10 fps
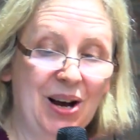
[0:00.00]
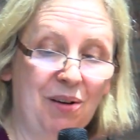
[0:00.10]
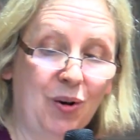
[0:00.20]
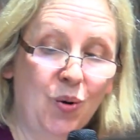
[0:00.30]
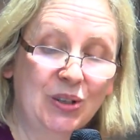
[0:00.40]

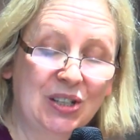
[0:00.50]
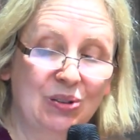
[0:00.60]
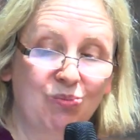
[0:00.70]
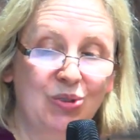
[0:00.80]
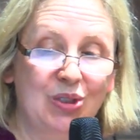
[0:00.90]
Of
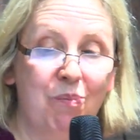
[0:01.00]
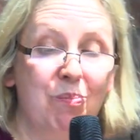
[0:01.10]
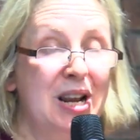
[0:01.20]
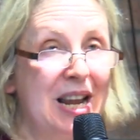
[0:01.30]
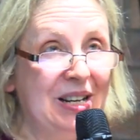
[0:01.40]
course, the
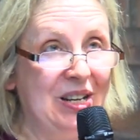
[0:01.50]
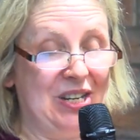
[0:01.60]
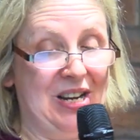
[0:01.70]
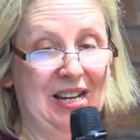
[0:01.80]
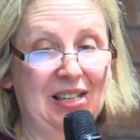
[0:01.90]

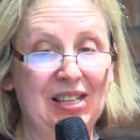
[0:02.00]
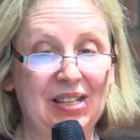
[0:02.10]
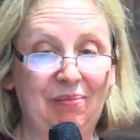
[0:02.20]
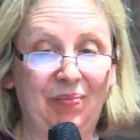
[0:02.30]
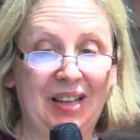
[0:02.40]

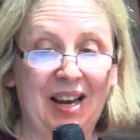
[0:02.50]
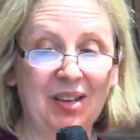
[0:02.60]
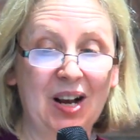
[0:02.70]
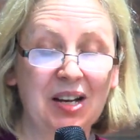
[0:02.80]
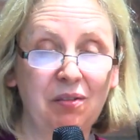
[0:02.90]
bluntness and the
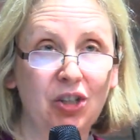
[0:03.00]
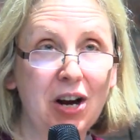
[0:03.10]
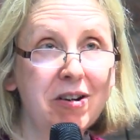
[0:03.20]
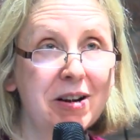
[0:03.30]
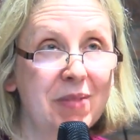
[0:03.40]
kind of
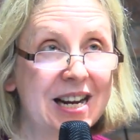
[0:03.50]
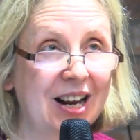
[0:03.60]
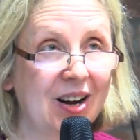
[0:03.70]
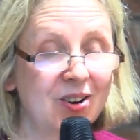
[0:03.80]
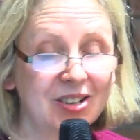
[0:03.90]
Jeremy
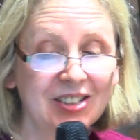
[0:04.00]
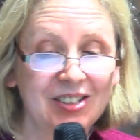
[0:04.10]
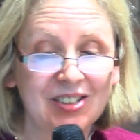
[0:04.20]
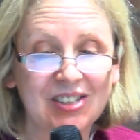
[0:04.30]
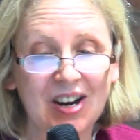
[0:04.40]

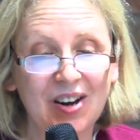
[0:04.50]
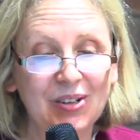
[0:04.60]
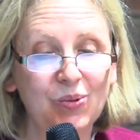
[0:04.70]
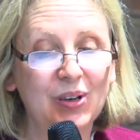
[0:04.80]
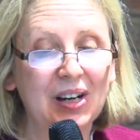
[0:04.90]

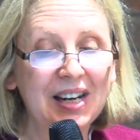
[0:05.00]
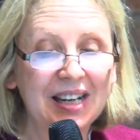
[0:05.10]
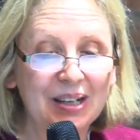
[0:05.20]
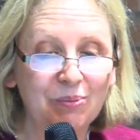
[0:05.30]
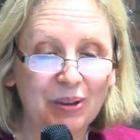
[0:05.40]
Clarkson-style
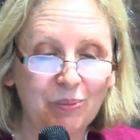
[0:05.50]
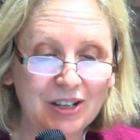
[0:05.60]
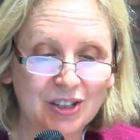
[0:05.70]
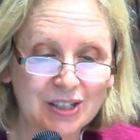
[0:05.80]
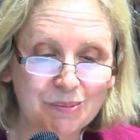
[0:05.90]
glee with
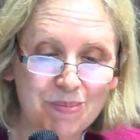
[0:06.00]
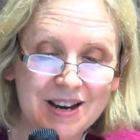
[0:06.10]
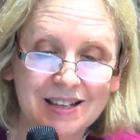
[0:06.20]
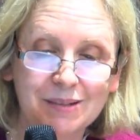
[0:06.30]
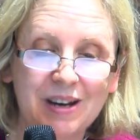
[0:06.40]
which
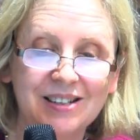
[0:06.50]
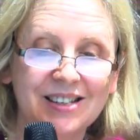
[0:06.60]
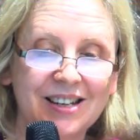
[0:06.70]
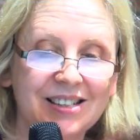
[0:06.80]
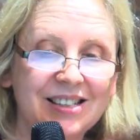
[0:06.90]

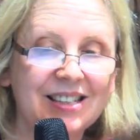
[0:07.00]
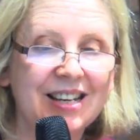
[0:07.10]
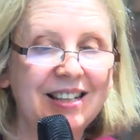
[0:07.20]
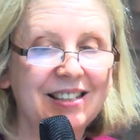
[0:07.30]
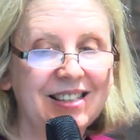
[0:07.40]
Spencer
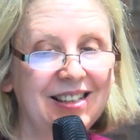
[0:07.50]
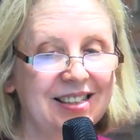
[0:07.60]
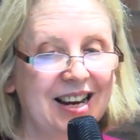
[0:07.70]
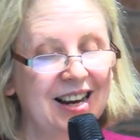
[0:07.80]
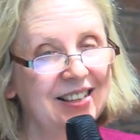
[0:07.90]
states his
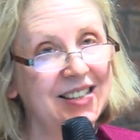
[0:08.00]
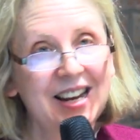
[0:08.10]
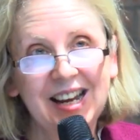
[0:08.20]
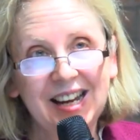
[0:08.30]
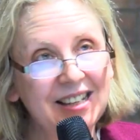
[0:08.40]
case
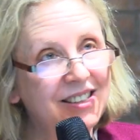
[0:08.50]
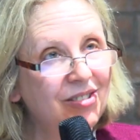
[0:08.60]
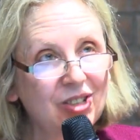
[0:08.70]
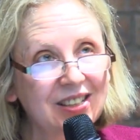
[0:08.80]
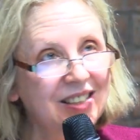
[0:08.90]
is
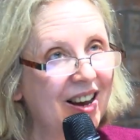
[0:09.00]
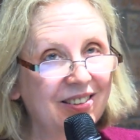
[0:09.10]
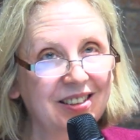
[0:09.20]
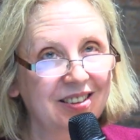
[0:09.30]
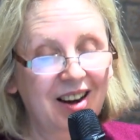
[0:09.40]
just
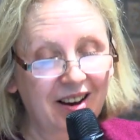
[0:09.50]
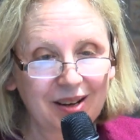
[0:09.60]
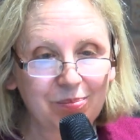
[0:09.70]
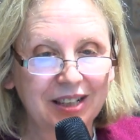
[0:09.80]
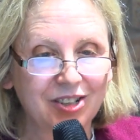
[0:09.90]

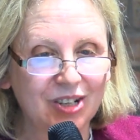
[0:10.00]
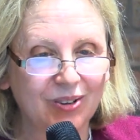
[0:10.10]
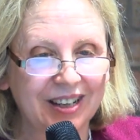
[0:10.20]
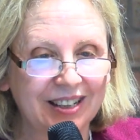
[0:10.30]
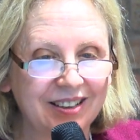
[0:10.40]
undeniably
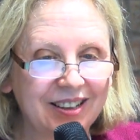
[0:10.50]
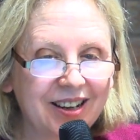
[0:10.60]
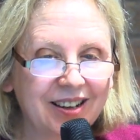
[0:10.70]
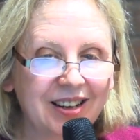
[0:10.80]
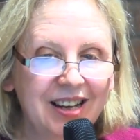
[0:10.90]
shocking,
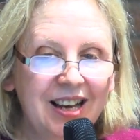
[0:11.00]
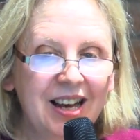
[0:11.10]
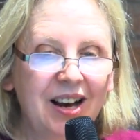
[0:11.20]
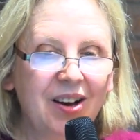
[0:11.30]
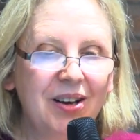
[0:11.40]
yeah.
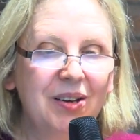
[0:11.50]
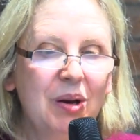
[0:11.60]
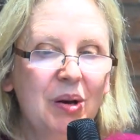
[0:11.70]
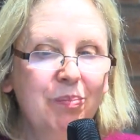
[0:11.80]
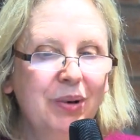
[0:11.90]
Uh,
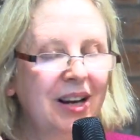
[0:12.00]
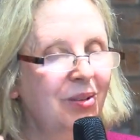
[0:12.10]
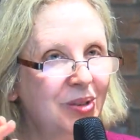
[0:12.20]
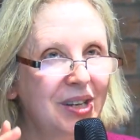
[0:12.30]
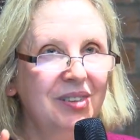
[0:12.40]
but I
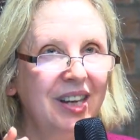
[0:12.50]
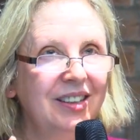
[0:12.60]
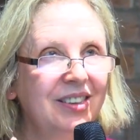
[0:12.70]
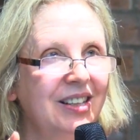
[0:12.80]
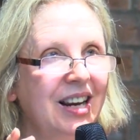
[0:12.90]
also
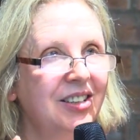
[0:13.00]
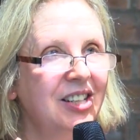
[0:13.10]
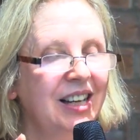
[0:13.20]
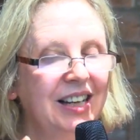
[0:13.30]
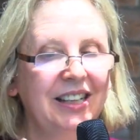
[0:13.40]
think that
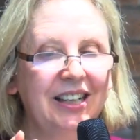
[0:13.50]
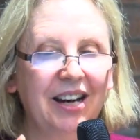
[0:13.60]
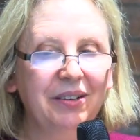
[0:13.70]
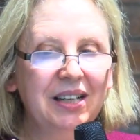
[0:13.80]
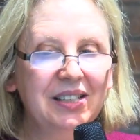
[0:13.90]
actually, you
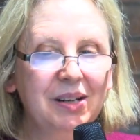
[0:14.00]
know, in